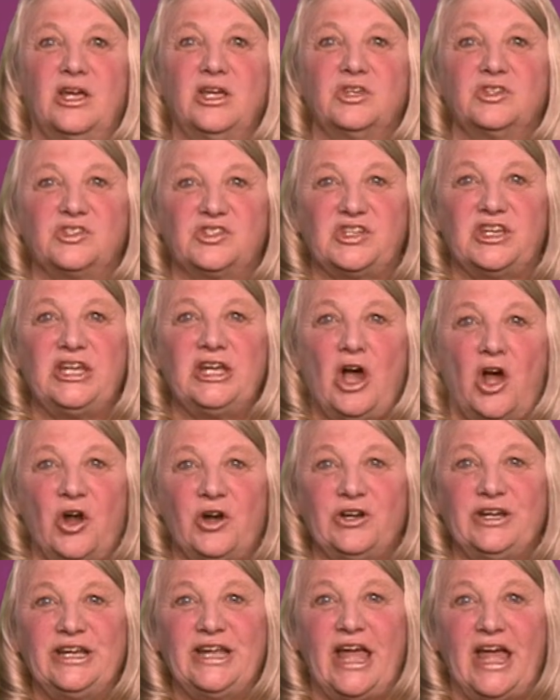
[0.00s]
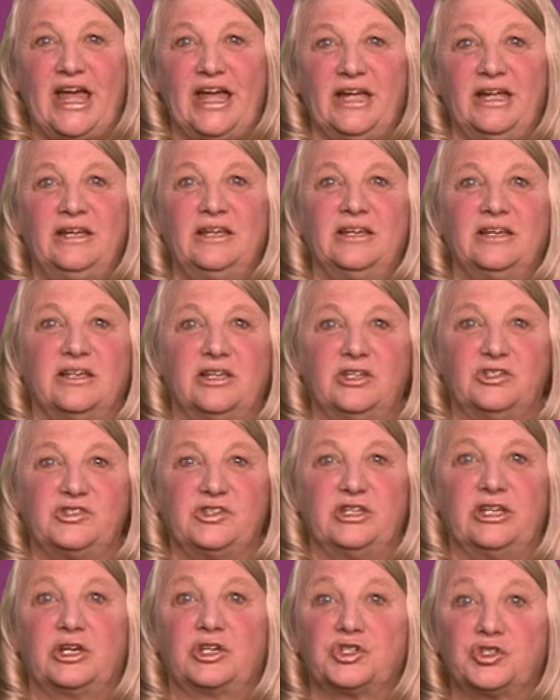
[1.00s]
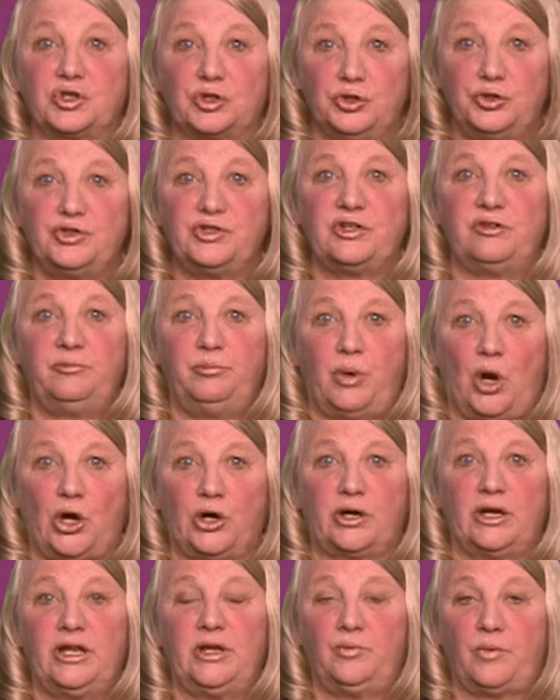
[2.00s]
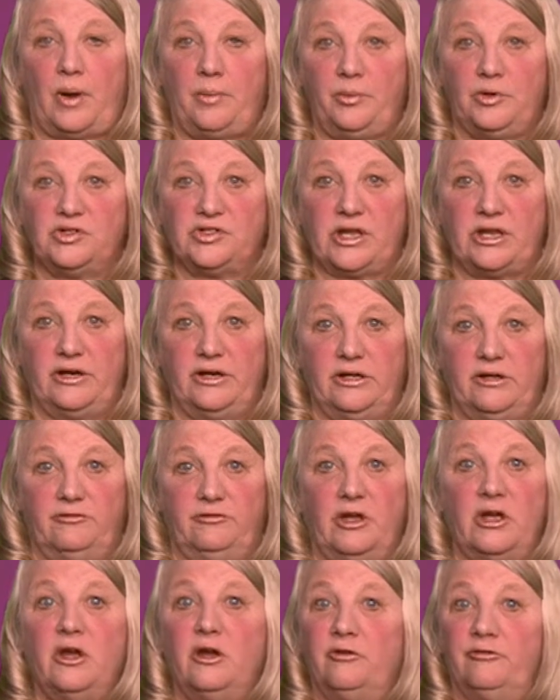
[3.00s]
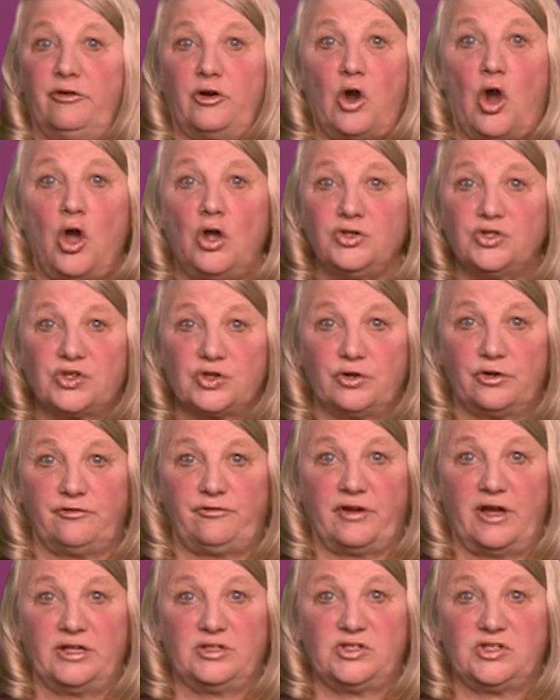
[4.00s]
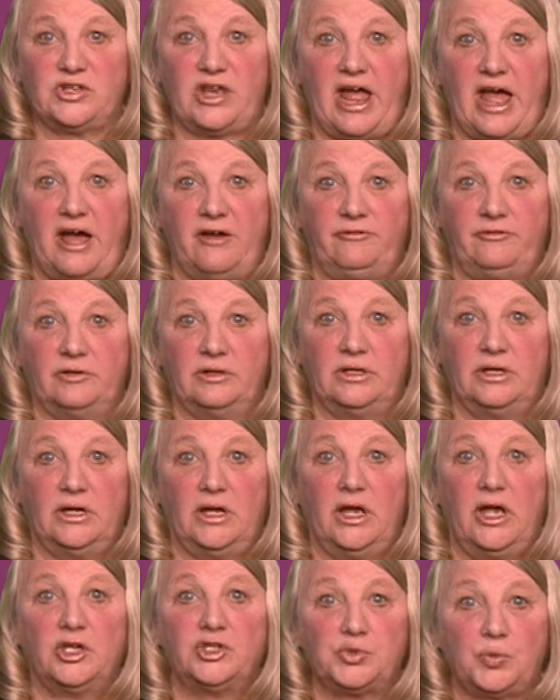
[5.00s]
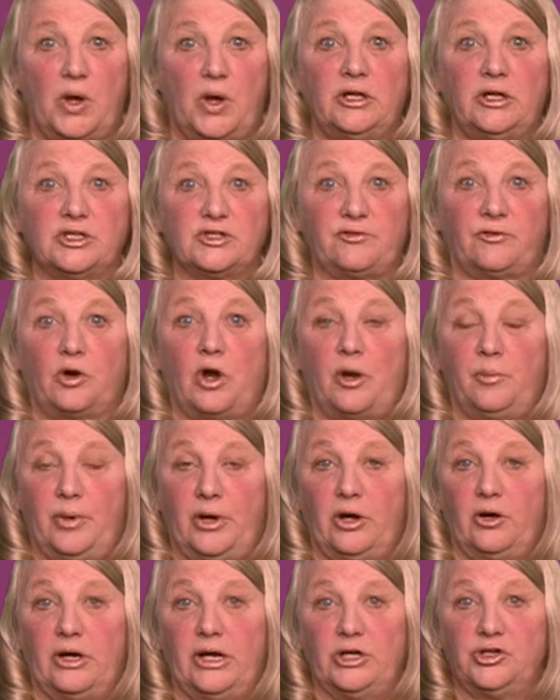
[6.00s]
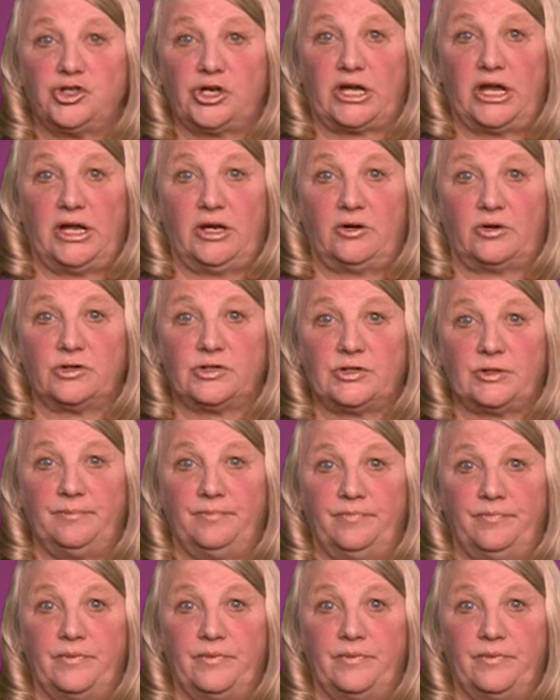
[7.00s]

CREA is the exclusive bargaining representative for all certified staff, as as for our paraeducators.